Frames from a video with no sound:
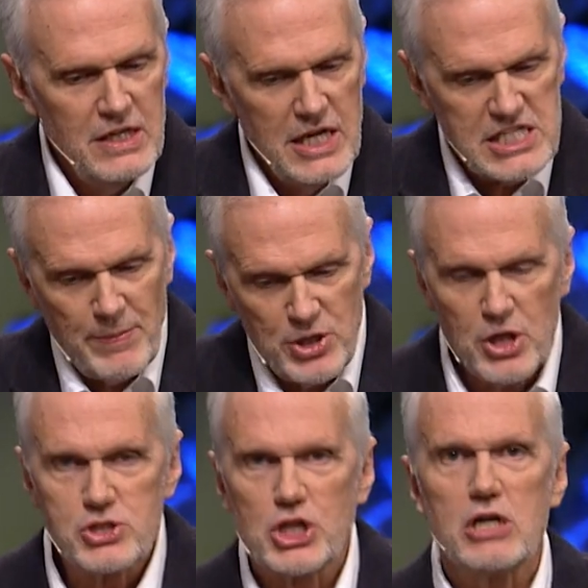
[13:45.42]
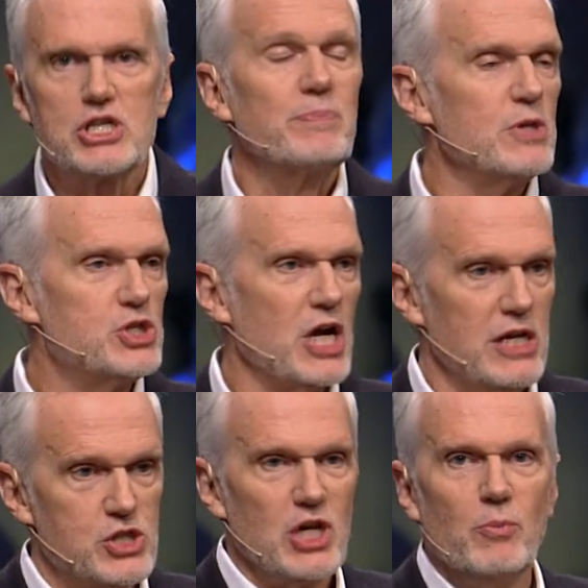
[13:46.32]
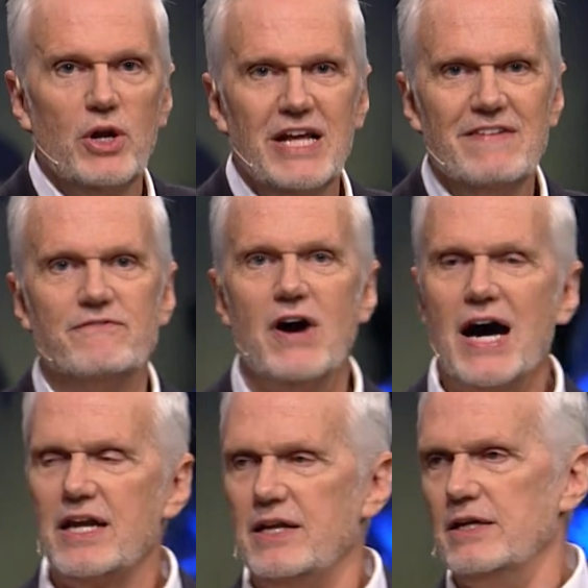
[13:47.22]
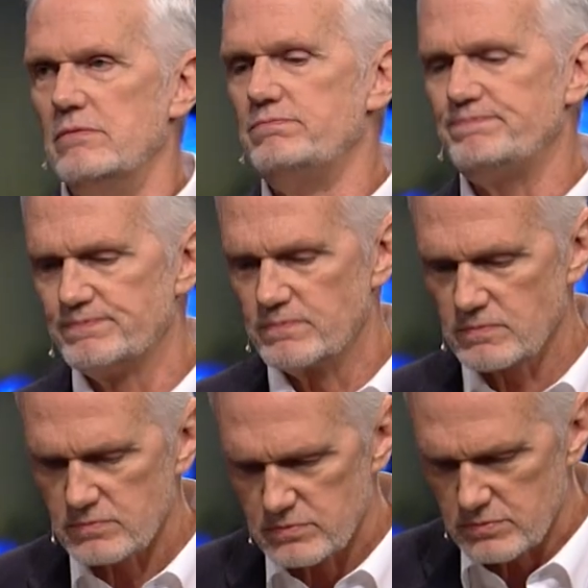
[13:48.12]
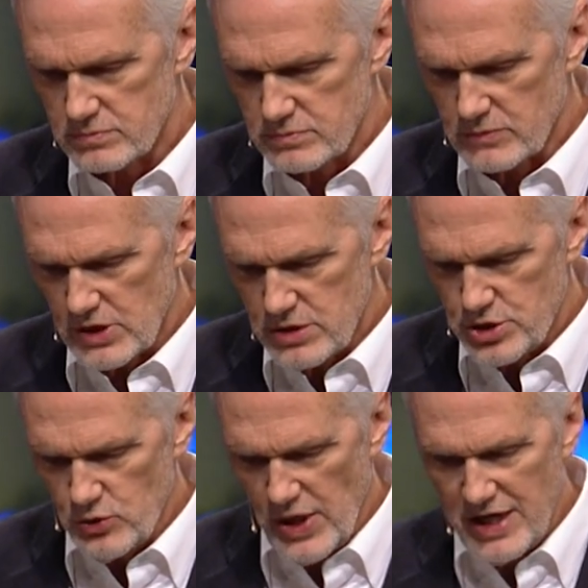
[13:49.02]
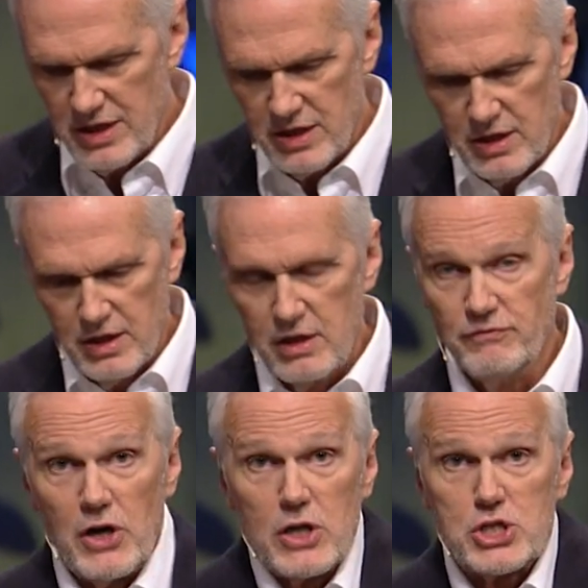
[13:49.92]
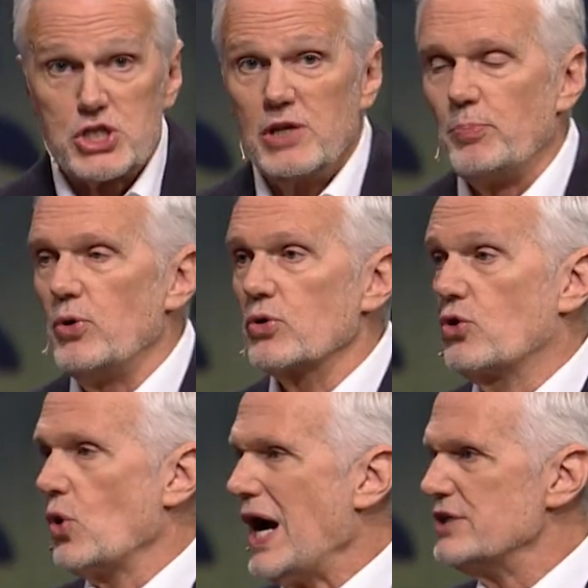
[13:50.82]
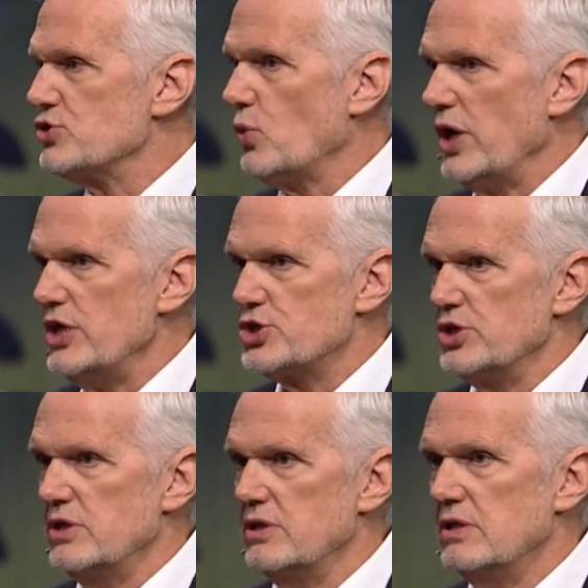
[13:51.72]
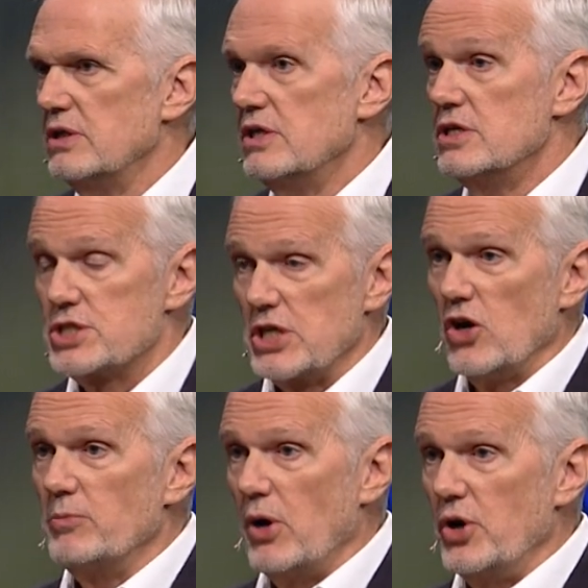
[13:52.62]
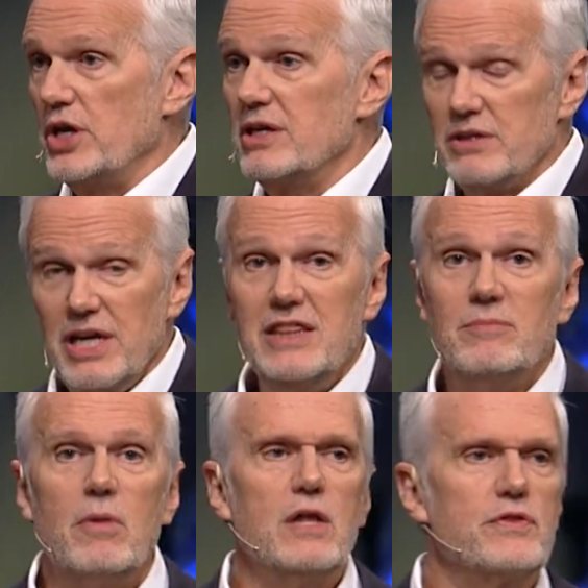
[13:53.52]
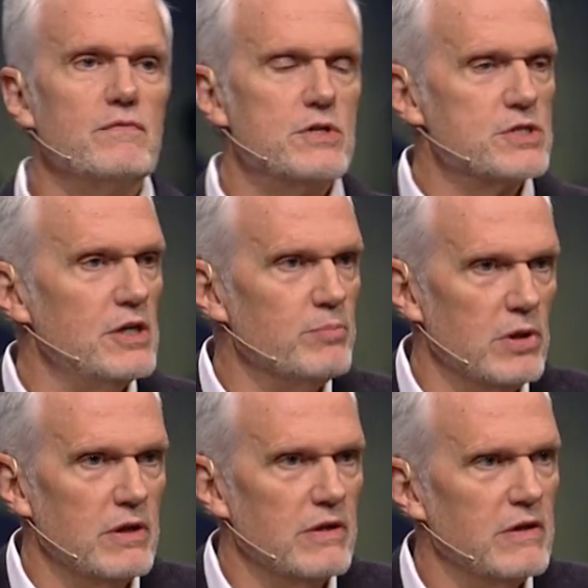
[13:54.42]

He said, but years ago, something changed. Someone invited him to a very simple graduation ceremony in the month of December.